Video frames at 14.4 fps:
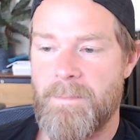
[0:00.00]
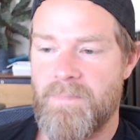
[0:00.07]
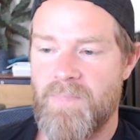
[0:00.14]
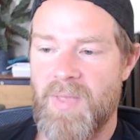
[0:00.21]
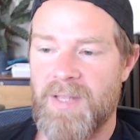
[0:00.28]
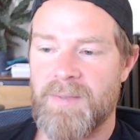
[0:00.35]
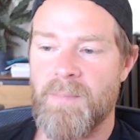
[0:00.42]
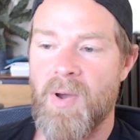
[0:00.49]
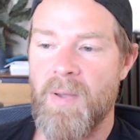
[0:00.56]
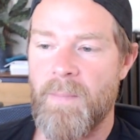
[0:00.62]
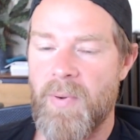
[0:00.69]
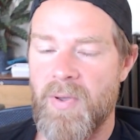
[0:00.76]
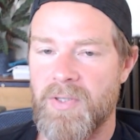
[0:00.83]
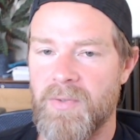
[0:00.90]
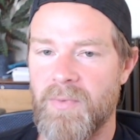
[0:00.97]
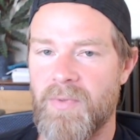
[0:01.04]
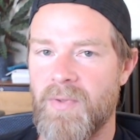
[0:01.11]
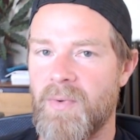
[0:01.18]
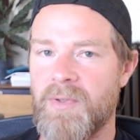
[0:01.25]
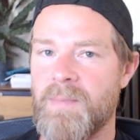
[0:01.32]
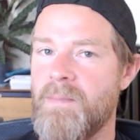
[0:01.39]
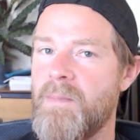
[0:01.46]
That's my personal
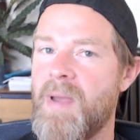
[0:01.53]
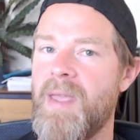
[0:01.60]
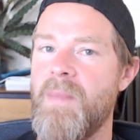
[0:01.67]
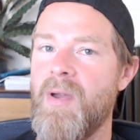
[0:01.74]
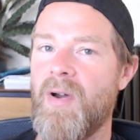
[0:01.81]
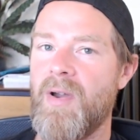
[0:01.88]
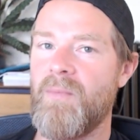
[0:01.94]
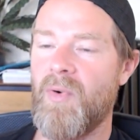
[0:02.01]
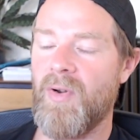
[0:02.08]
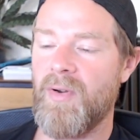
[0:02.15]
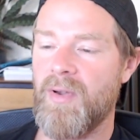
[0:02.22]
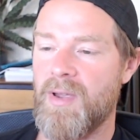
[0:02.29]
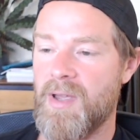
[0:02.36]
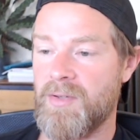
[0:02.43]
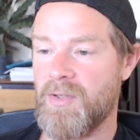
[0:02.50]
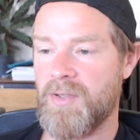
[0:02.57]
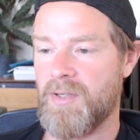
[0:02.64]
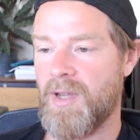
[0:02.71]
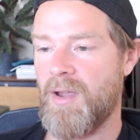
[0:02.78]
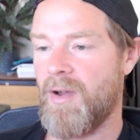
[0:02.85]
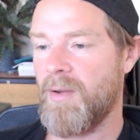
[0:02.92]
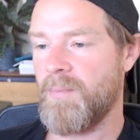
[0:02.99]
thoughts. Maybe I'm wrong. As I
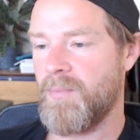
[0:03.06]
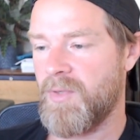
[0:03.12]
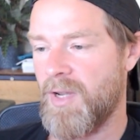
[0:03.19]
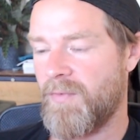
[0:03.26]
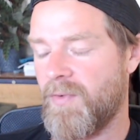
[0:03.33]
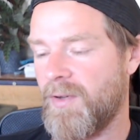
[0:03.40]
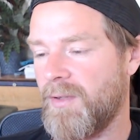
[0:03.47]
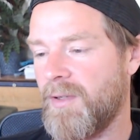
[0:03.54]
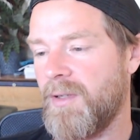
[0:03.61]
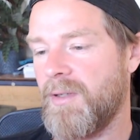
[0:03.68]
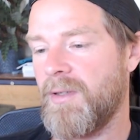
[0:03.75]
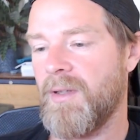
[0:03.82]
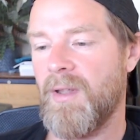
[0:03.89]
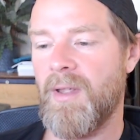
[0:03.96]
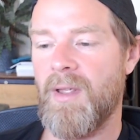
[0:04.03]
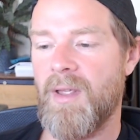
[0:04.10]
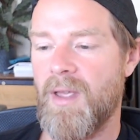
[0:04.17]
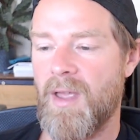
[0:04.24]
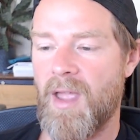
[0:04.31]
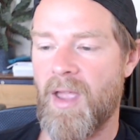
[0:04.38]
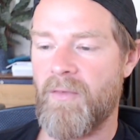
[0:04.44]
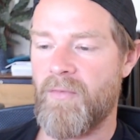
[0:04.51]
say, I'm definitely,
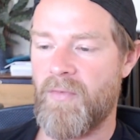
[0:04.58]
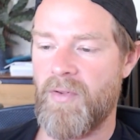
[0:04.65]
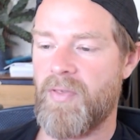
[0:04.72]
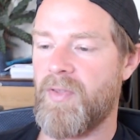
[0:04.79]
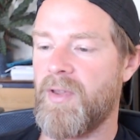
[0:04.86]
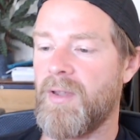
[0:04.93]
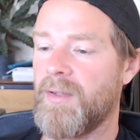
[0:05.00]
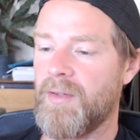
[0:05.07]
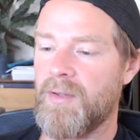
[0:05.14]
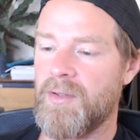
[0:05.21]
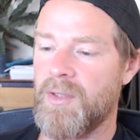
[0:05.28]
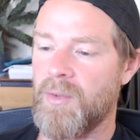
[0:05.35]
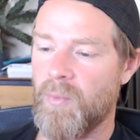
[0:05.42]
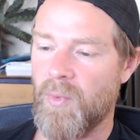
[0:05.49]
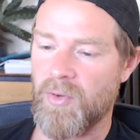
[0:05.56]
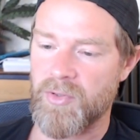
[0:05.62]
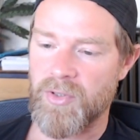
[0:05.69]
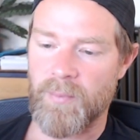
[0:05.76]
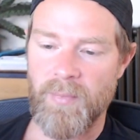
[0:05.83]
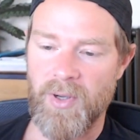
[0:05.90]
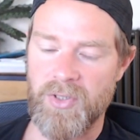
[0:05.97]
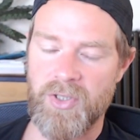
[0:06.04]
everything that you watch on
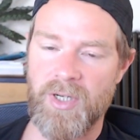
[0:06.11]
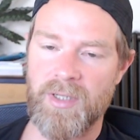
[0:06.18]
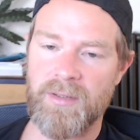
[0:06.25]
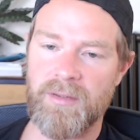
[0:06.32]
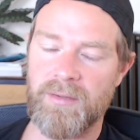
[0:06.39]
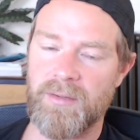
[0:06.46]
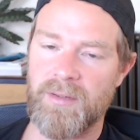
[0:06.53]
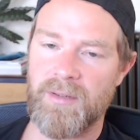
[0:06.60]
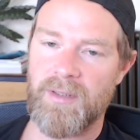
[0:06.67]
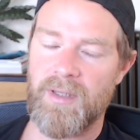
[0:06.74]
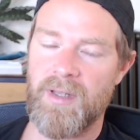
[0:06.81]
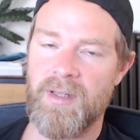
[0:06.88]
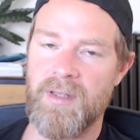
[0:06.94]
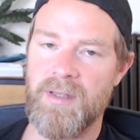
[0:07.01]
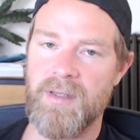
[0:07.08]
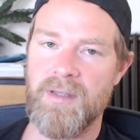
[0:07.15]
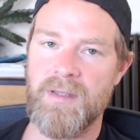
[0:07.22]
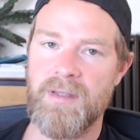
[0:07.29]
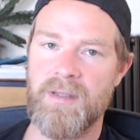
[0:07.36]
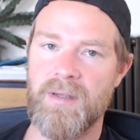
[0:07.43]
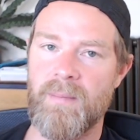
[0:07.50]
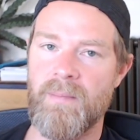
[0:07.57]
my channel
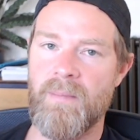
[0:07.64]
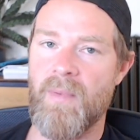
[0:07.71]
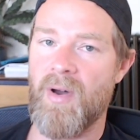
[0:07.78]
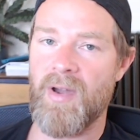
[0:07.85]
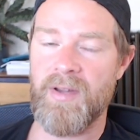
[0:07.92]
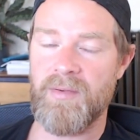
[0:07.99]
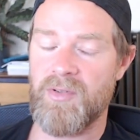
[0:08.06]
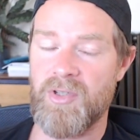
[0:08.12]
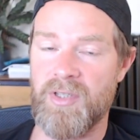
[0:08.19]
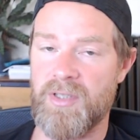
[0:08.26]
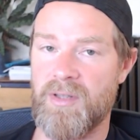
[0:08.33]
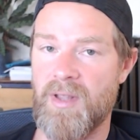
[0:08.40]
is just